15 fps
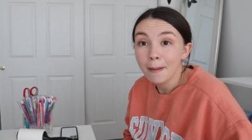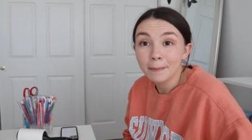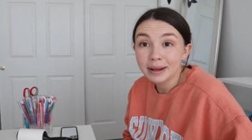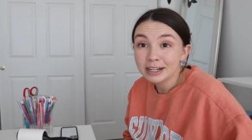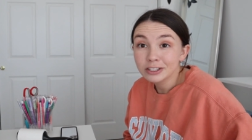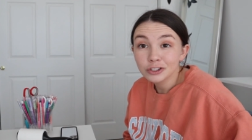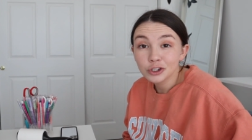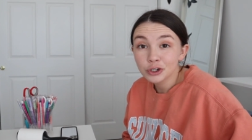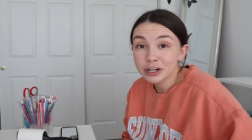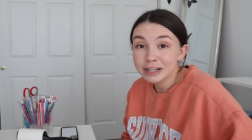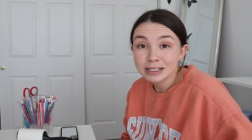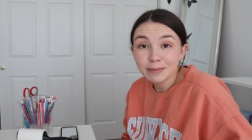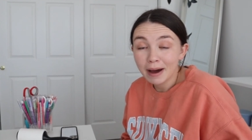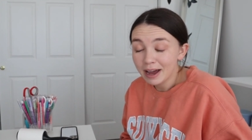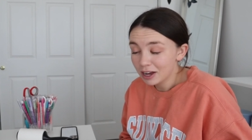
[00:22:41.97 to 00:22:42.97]
been
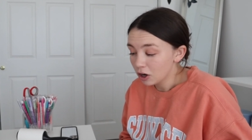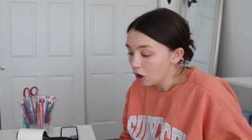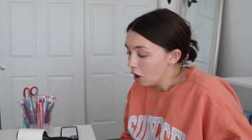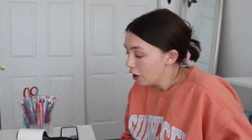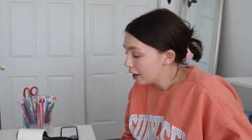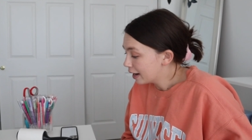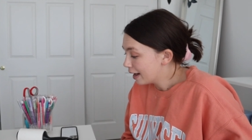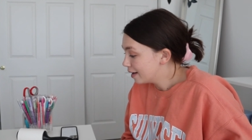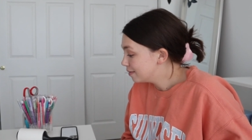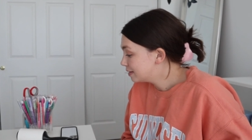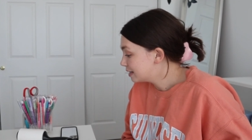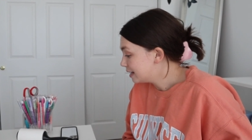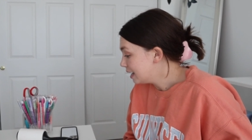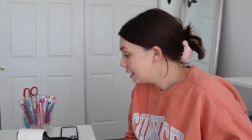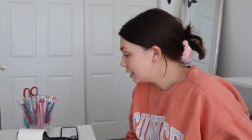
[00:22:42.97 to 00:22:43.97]
intrigued by it all and I have
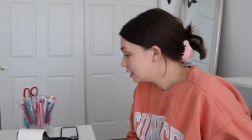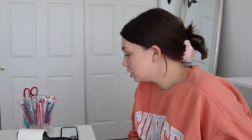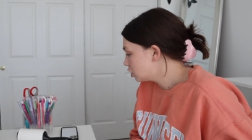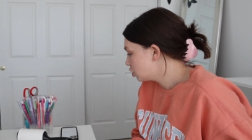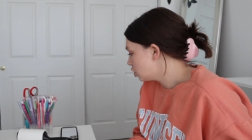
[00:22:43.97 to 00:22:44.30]
stayed.